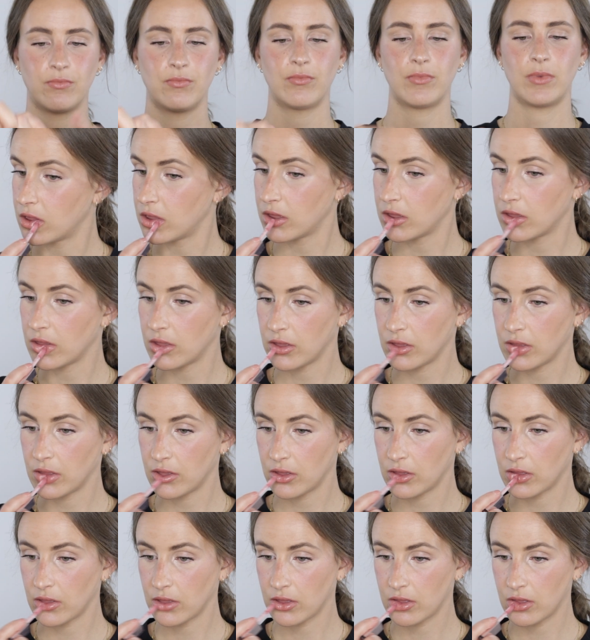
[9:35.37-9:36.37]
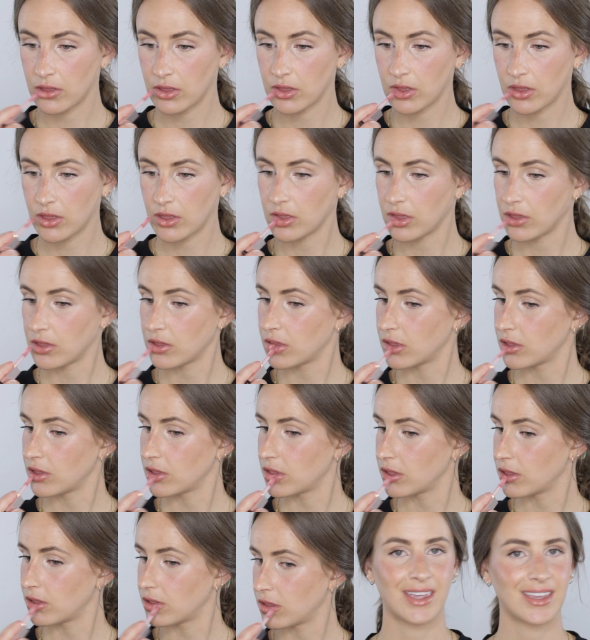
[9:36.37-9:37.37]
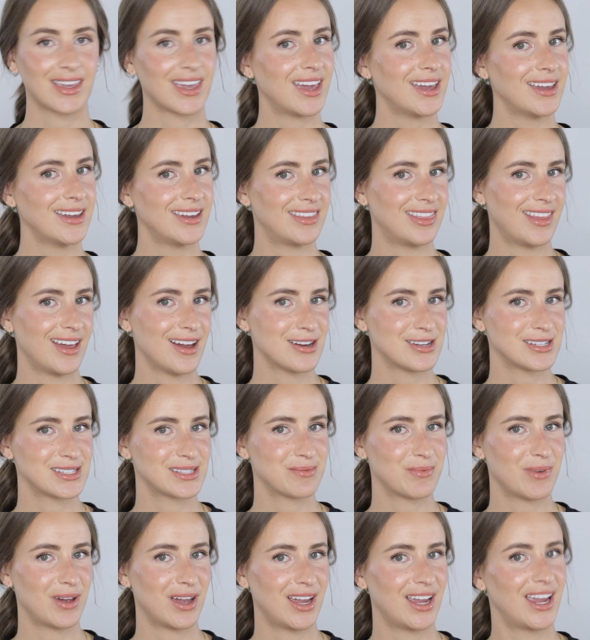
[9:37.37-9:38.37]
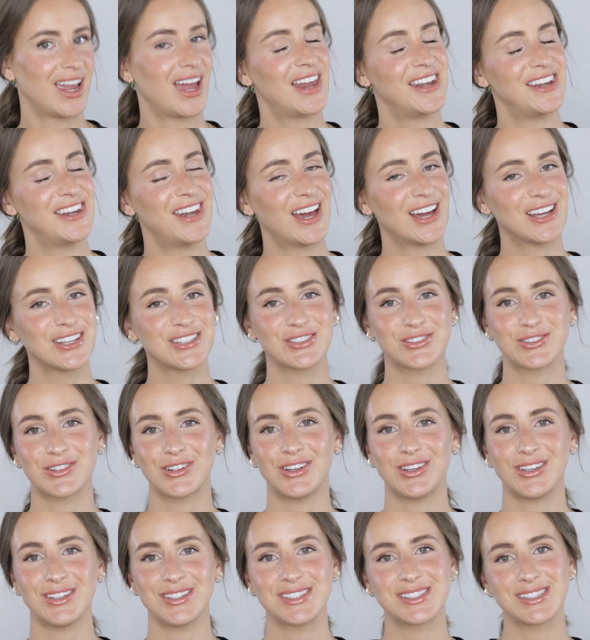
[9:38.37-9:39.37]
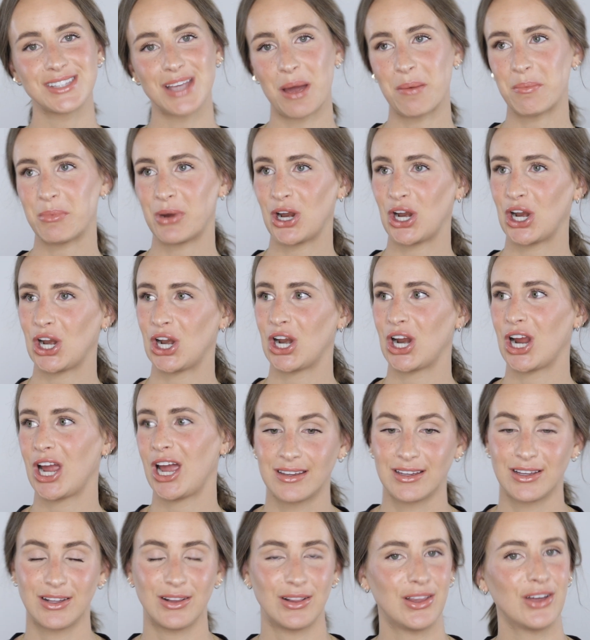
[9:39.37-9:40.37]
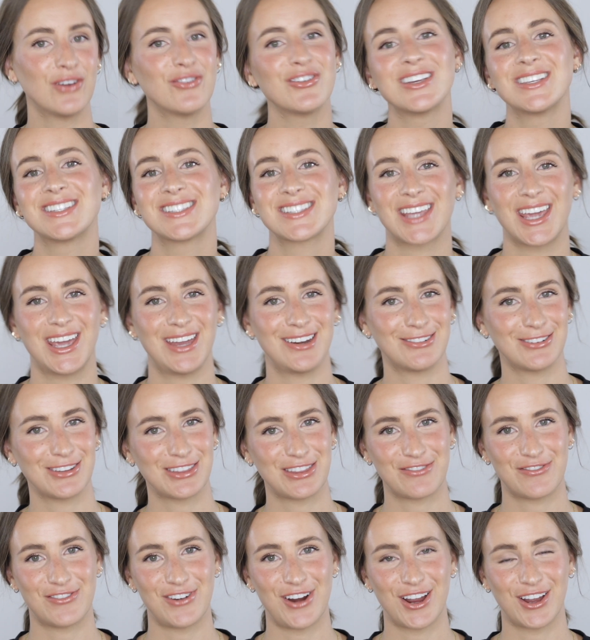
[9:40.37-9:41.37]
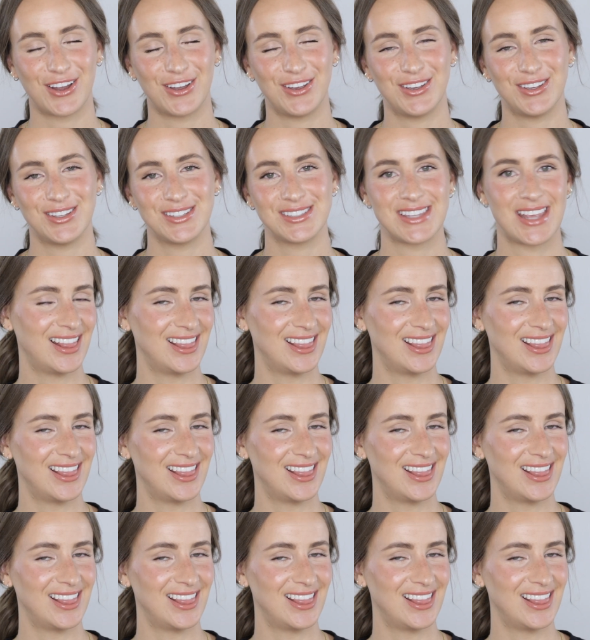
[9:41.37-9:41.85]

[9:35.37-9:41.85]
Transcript: I'm just gonna throw that right on top. Okay, and that is my natural summer glowy skin with freckles